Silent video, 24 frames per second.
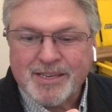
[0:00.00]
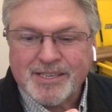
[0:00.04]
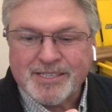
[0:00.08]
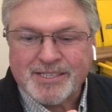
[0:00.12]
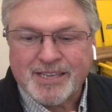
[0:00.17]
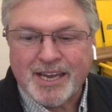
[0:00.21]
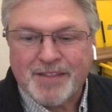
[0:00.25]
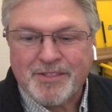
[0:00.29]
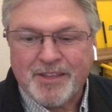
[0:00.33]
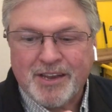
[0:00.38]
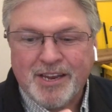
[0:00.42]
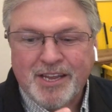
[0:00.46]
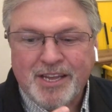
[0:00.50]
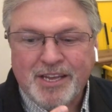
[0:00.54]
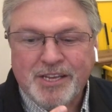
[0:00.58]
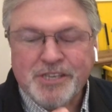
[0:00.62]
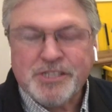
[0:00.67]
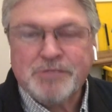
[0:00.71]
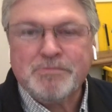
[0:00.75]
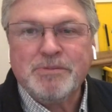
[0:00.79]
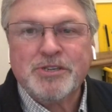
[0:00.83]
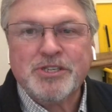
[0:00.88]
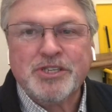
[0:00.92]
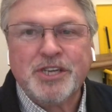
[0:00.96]
said that
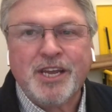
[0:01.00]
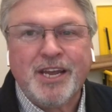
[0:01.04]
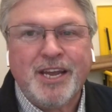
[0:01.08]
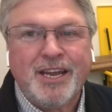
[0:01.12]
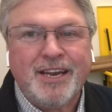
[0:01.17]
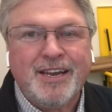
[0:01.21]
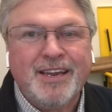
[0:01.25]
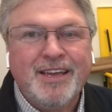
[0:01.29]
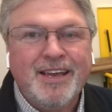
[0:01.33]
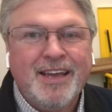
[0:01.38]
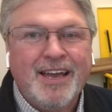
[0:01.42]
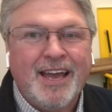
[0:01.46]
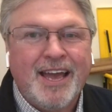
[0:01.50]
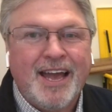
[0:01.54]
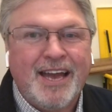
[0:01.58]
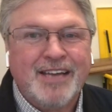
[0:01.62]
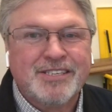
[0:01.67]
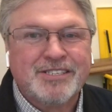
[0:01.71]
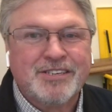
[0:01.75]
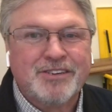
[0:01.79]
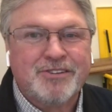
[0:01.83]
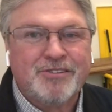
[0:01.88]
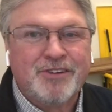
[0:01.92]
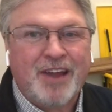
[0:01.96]
his machine
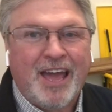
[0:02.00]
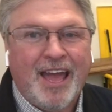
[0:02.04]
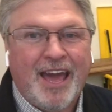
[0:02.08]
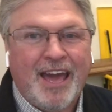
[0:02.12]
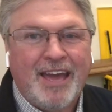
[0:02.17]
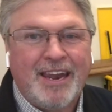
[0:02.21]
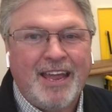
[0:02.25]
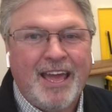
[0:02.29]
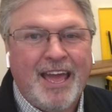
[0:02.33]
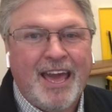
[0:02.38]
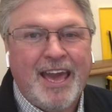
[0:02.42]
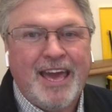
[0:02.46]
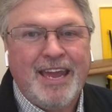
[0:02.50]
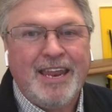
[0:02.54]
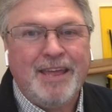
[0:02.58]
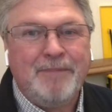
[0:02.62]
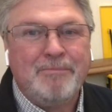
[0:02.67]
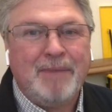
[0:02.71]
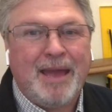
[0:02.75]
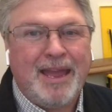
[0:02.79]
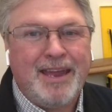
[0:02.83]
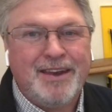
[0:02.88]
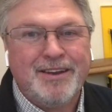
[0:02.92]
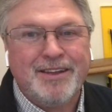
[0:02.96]
hasn't had any
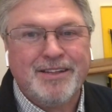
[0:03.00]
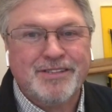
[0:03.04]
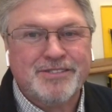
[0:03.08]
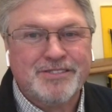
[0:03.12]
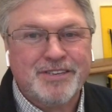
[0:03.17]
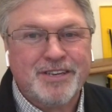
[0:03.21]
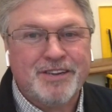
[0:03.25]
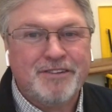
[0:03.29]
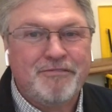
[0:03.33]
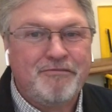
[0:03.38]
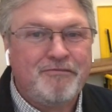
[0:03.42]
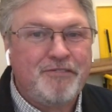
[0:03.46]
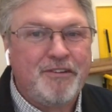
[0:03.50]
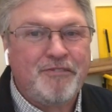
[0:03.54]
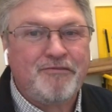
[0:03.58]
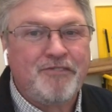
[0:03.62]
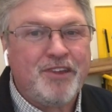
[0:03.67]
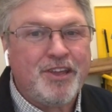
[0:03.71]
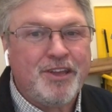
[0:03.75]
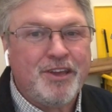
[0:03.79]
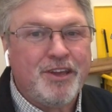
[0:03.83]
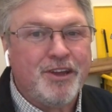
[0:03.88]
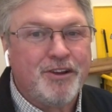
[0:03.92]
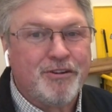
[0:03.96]
maintenance in
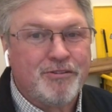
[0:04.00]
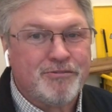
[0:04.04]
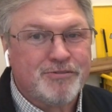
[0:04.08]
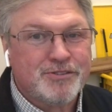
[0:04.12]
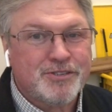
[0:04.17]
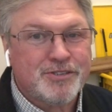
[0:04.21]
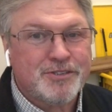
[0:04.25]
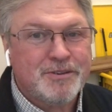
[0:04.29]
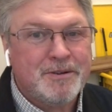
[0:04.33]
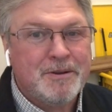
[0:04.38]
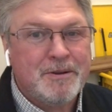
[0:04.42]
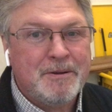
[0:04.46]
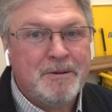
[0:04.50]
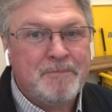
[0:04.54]
50 years.